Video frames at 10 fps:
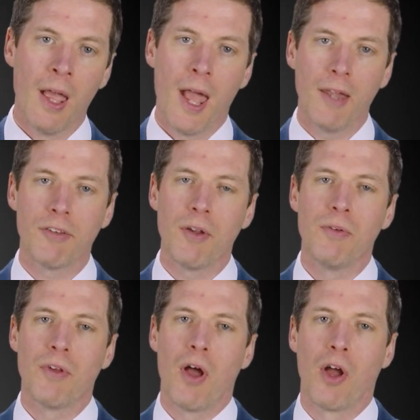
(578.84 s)

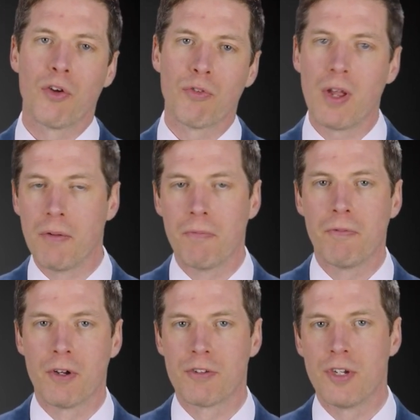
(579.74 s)
Headstones are great
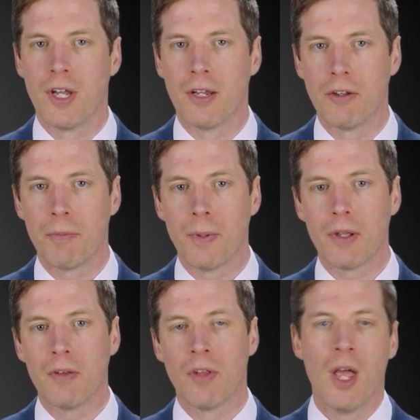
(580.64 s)
for us genealogists
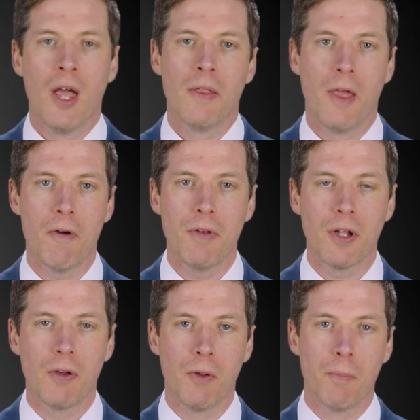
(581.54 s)
because they often
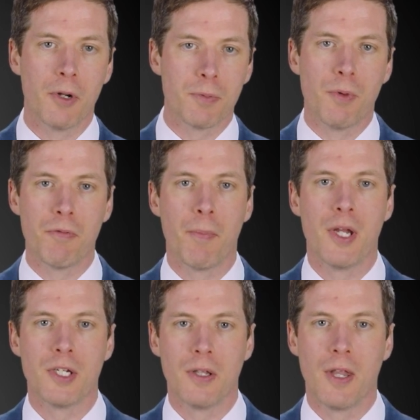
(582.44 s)
include much more
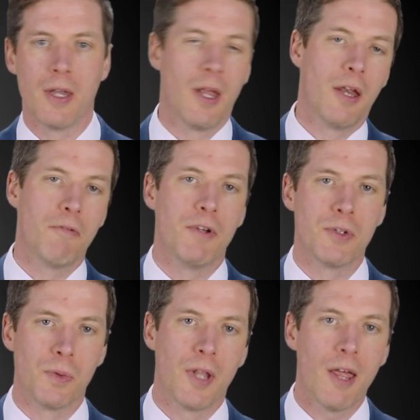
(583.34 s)
information than an
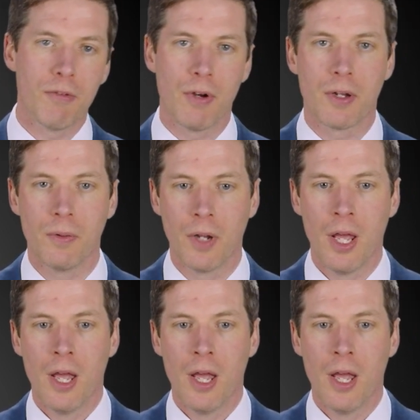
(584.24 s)
official death record.